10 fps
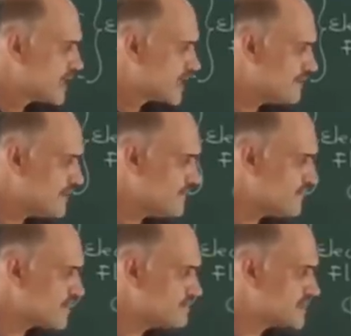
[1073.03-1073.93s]
Even
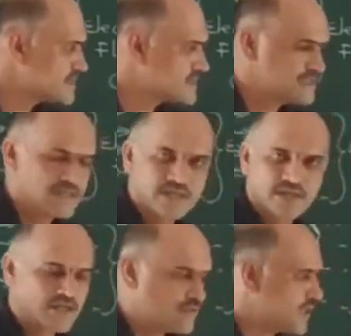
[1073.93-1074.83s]
from this
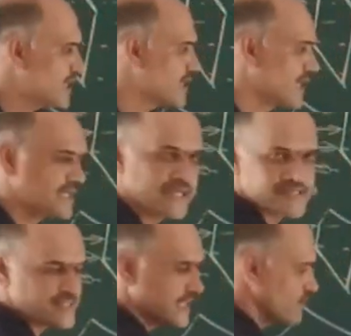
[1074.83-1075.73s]
you can write
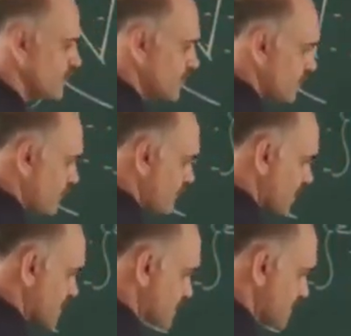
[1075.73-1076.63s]
SI unit of
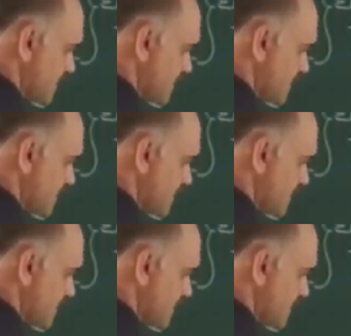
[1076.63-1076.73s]
flux.